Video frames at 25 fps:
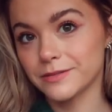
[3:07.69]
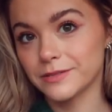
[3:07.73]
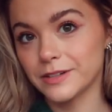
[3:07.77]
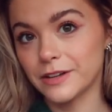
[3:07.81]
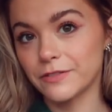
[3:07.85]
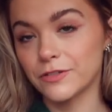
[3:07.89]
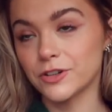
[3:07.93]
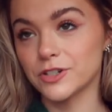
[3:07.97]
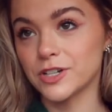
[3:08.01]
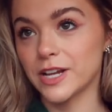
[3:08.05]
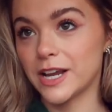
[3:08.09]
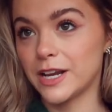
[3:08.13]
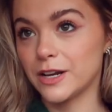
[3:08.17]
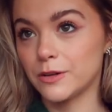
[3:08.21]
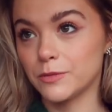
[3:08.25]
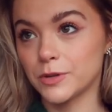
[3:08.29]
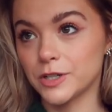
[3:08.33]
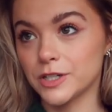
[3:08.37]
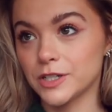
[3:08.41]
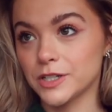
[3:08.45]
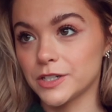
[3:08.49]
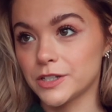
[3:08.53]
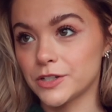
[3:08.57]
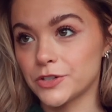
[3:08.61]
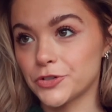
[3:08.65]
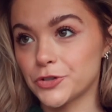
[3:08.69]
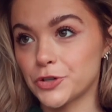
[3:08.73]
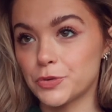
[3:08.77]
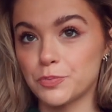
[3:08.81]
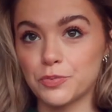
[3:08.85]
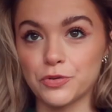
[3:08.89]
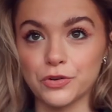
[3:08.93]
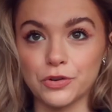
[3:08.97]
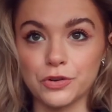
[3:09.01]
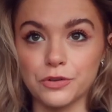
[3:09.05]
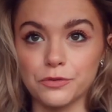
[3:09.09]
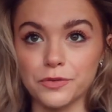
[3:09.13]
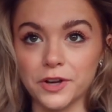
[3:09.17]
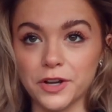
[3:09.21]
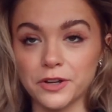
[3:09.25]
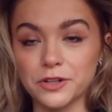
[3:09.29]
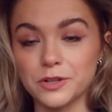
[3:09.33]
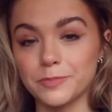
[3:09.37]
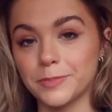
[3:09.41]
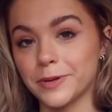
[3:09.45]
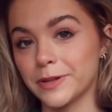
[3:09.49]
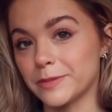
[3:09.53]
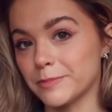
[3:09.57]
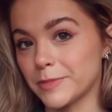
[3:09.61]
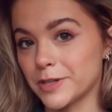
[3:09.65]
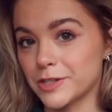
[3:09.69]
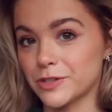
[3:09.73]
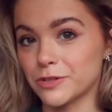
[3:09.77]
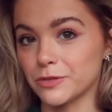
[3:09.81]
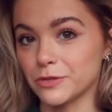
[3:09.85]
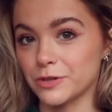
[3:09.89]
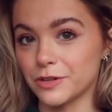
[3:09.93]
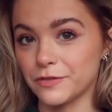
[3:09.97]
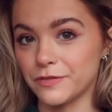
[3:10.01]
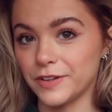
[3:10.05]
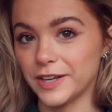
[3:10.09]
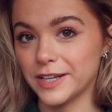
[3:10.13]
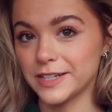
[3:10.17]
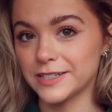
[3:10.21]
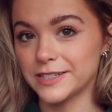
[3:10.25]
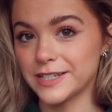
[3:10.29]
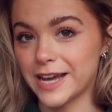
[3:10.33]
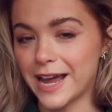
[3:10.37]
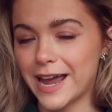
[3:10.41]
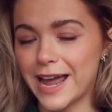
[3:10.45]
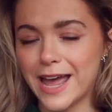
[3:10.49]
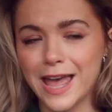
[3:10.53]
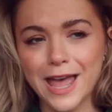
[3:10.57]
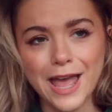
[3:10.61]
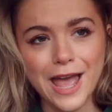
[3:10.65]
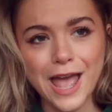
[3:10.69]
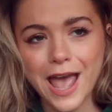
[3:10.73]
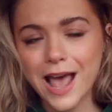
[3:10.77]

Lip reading: if there's anyone to prove how to build muscle on a vegan diet,